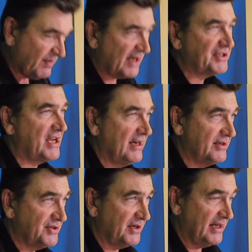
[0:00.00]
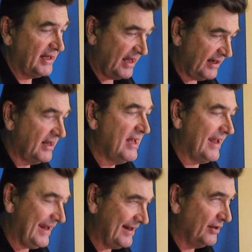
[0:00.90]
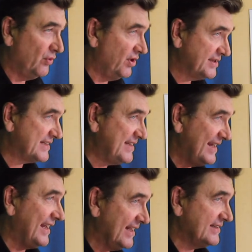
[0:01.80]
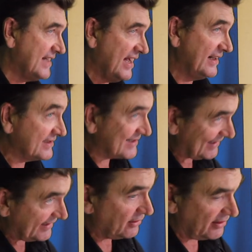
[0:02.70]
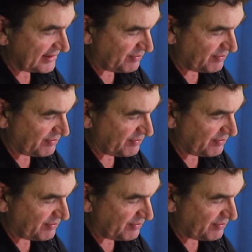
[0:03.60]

much colour as you can get. In other words, thinning it down as little as